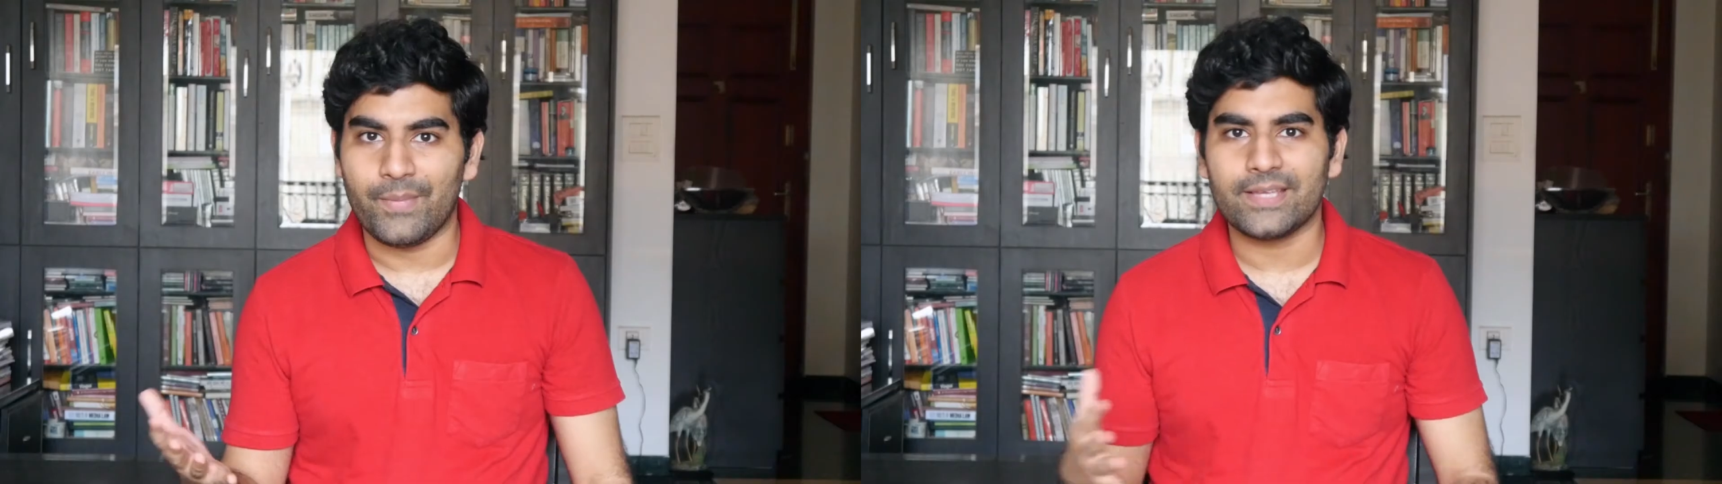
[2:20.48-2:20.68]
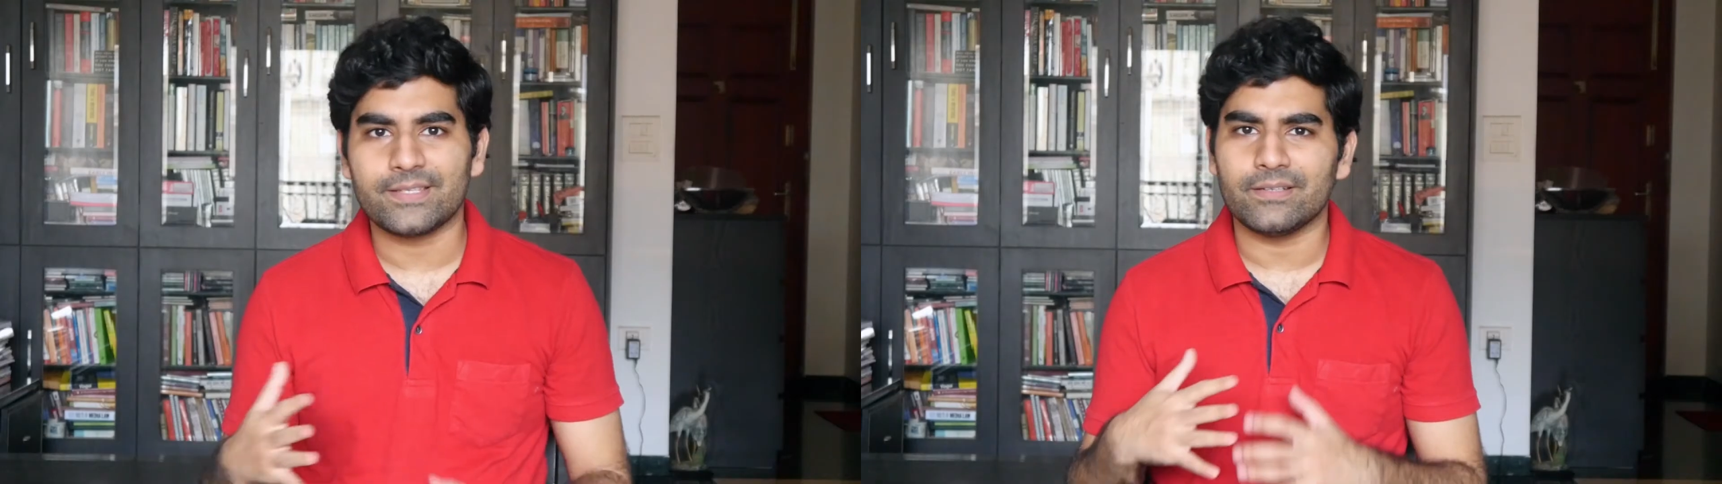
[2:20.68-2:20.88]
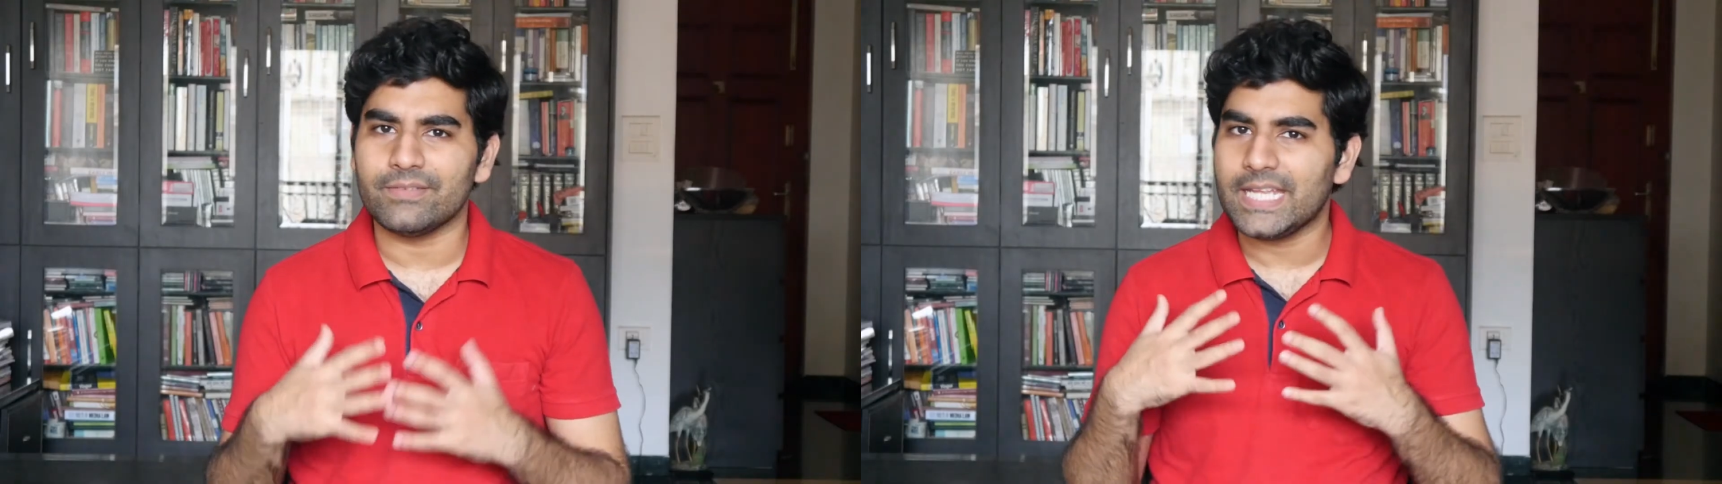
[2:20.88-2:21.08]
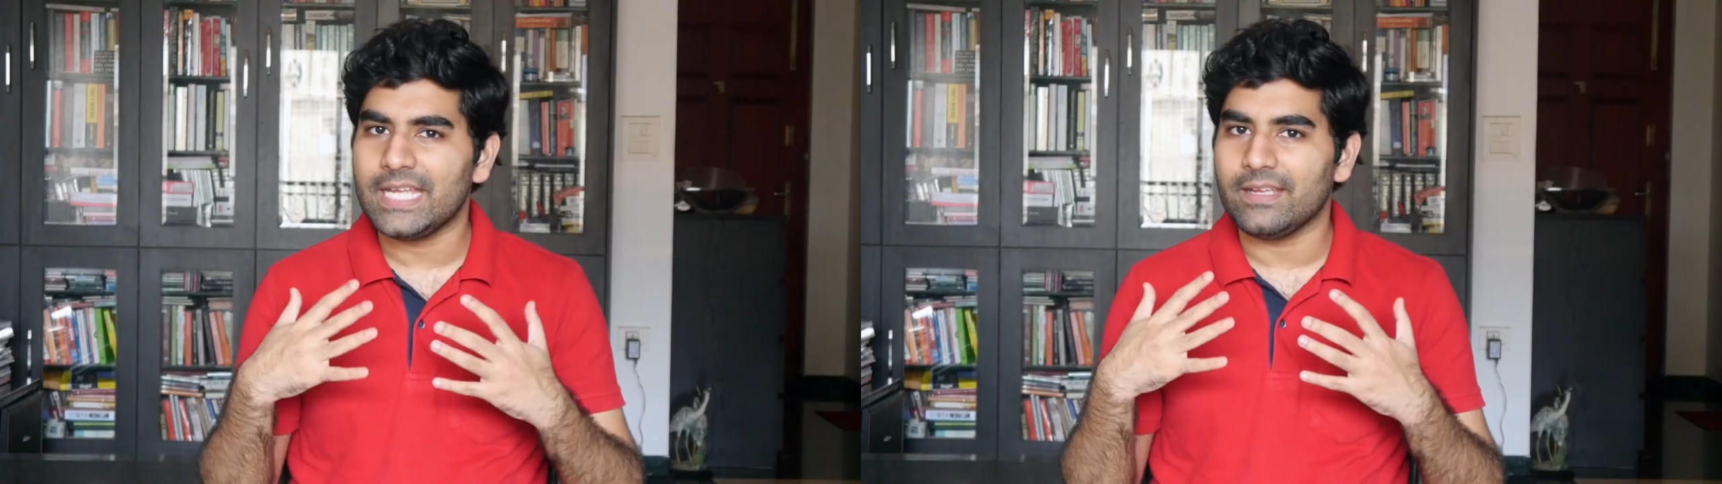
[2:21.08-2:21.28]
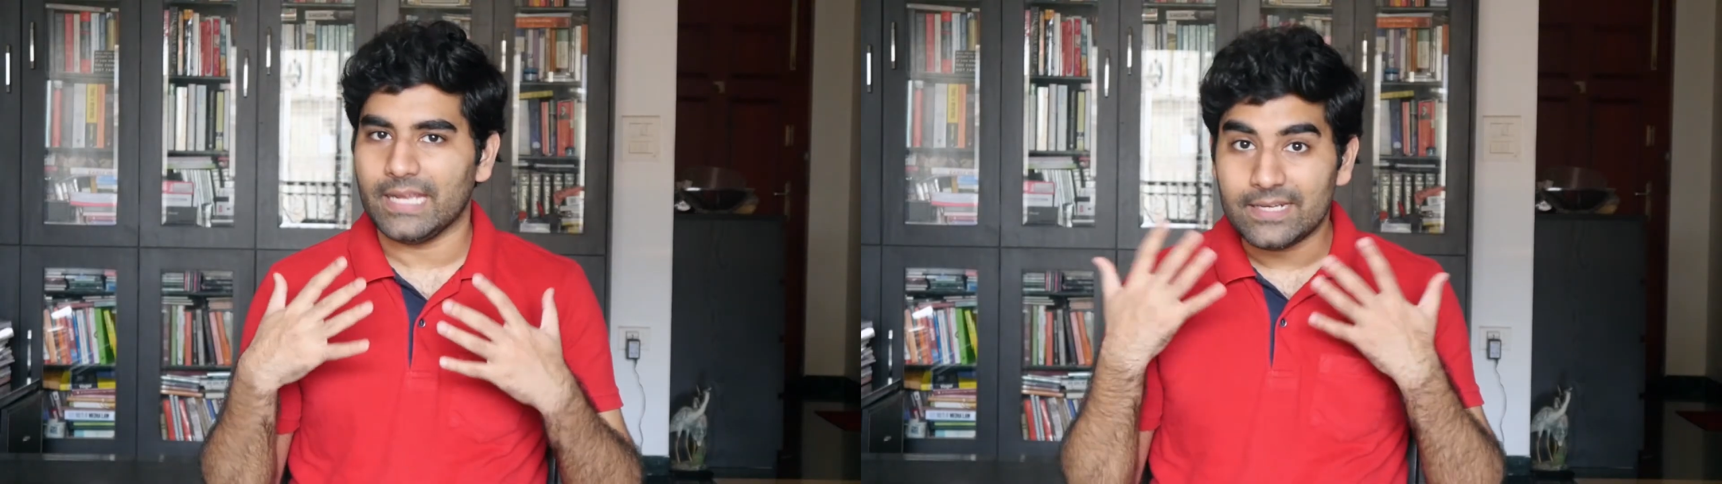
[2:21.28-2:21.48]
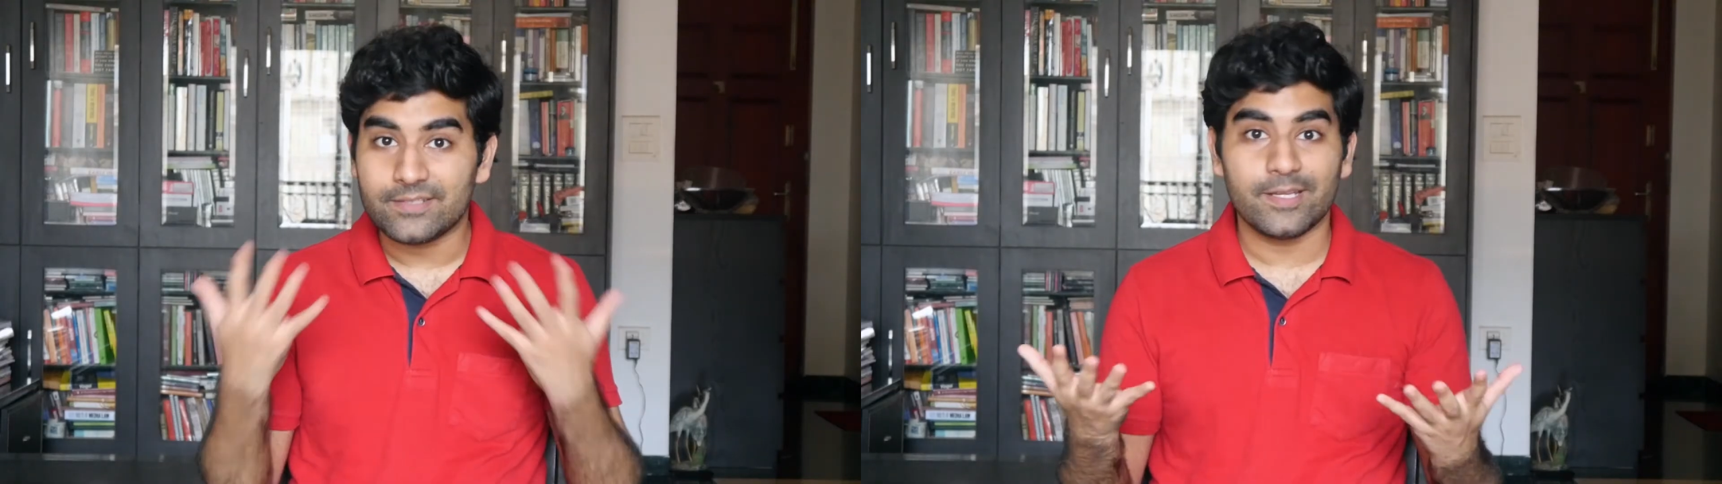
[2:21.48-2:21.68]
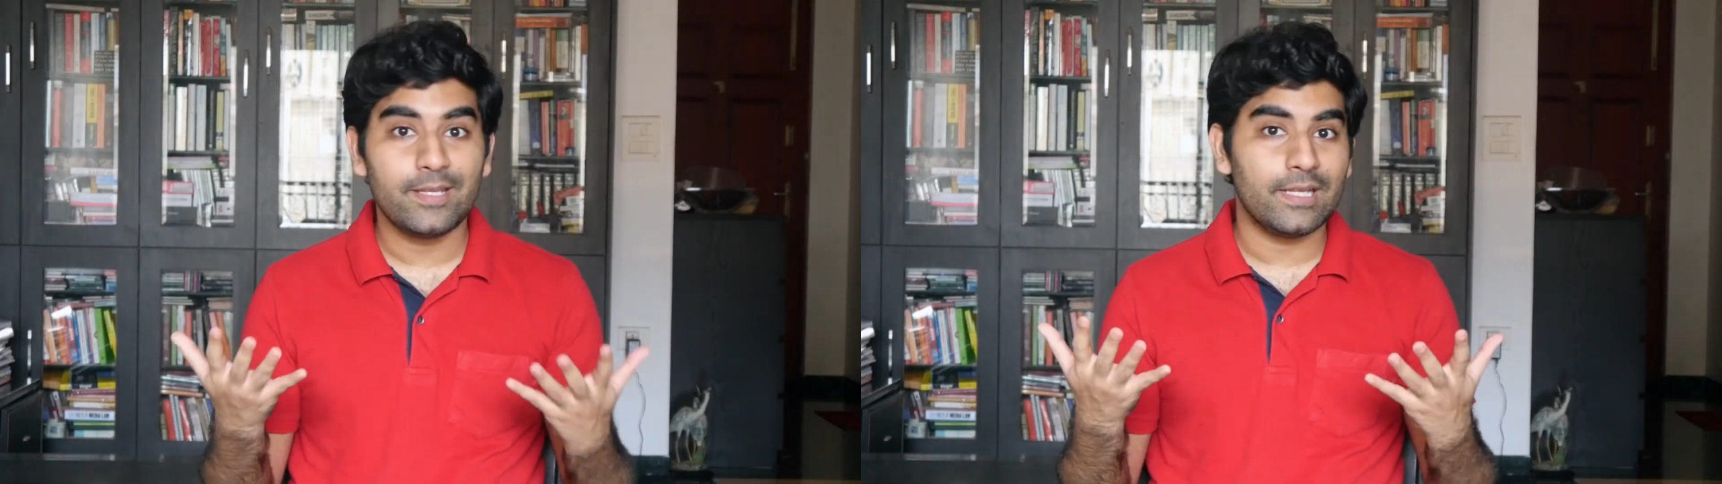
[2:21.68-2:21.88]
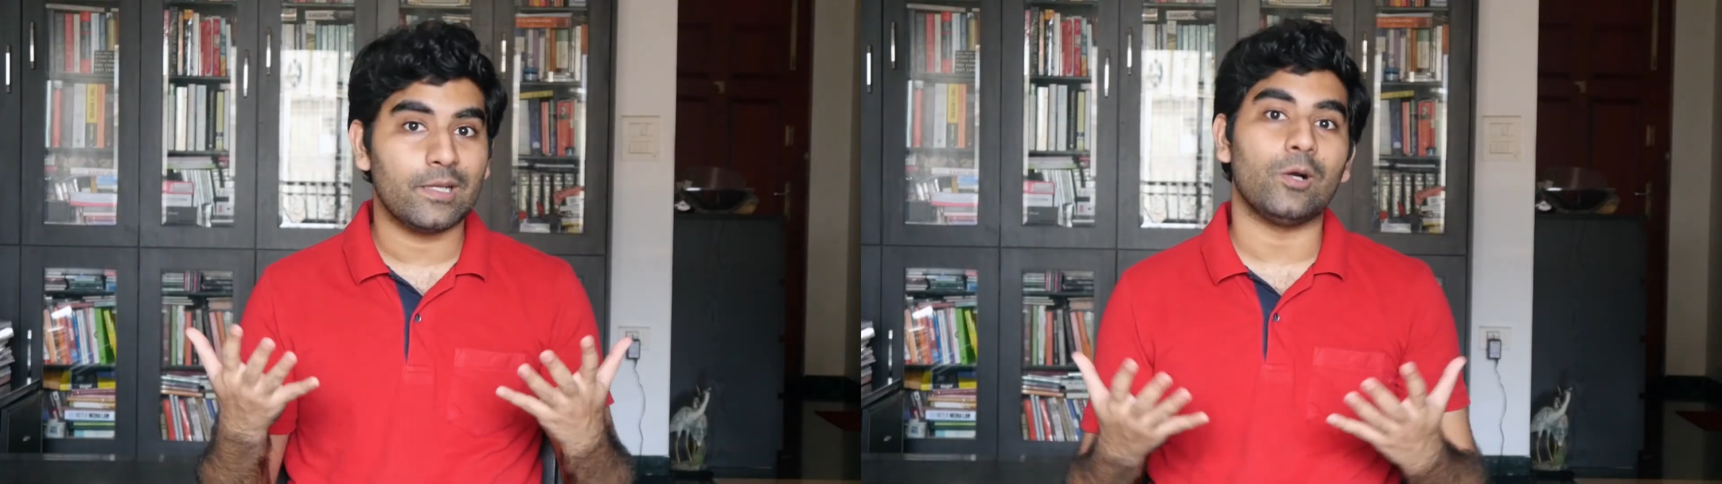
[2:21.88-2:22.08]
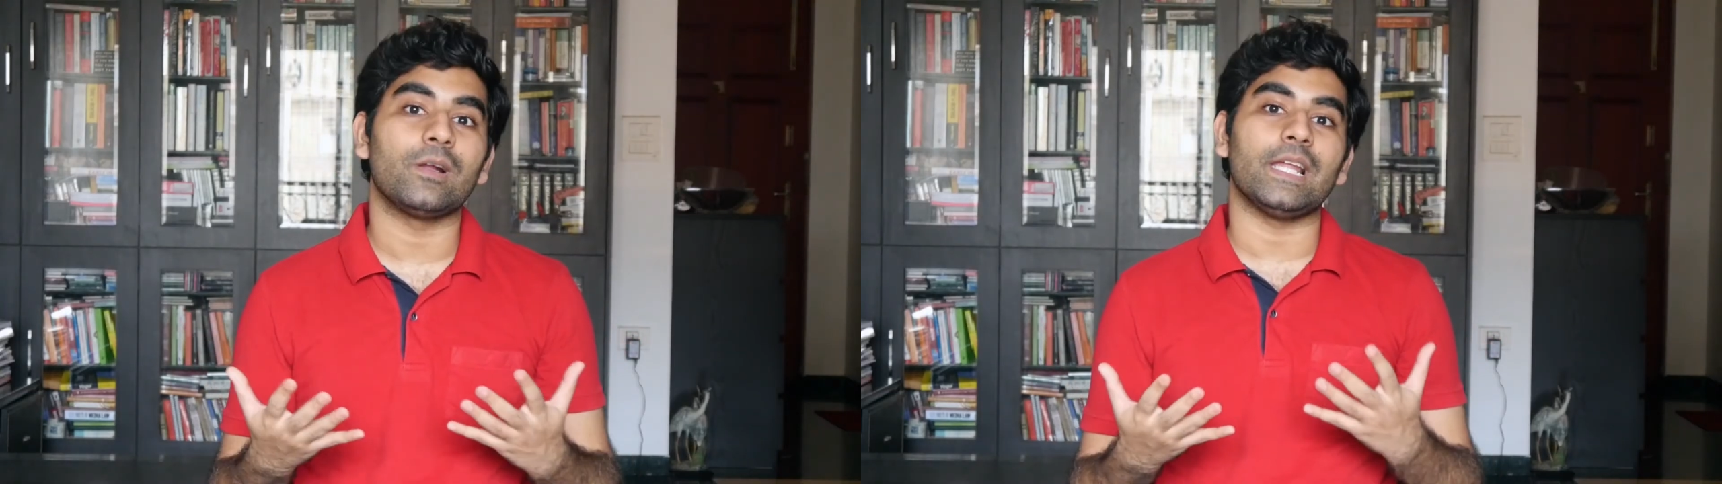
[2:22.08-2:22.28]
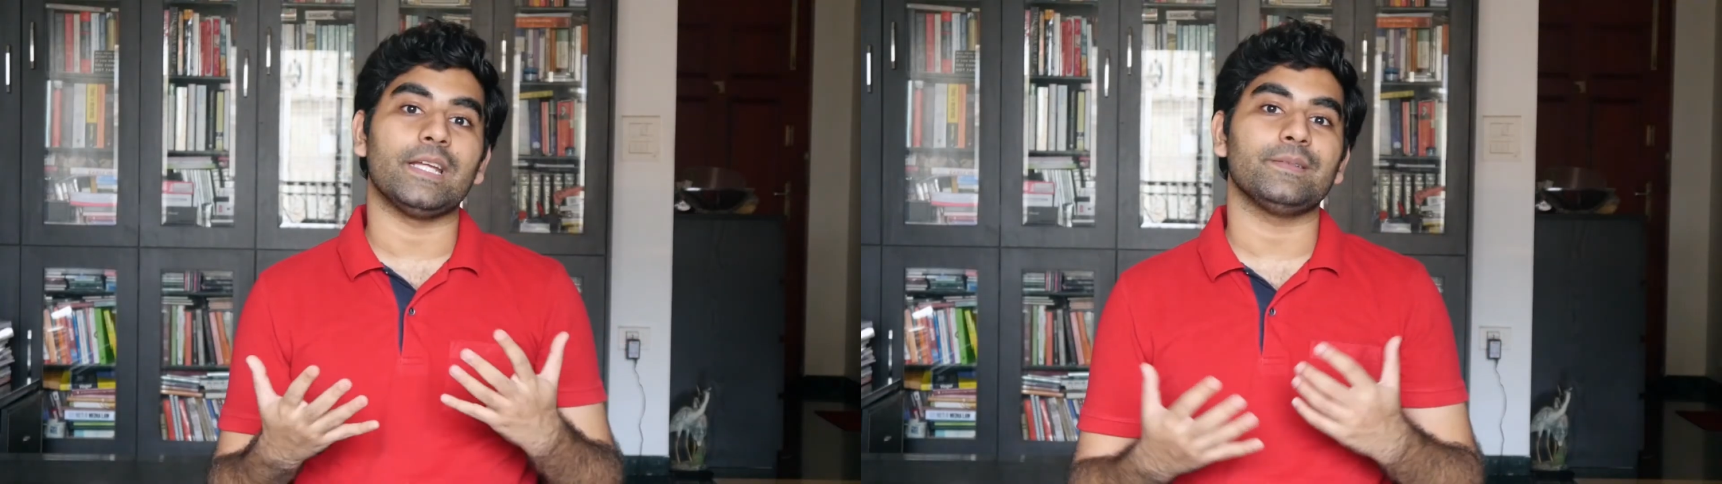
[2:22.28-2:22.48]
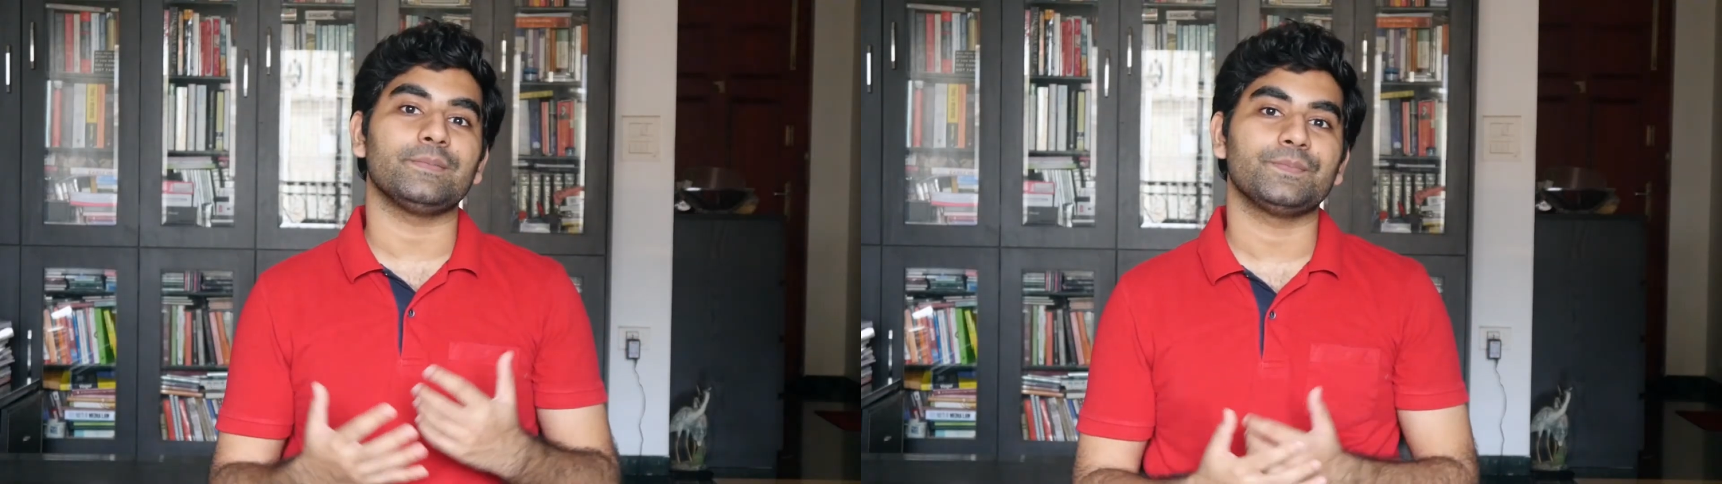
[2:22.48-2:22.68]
makes it a very intriguing logline.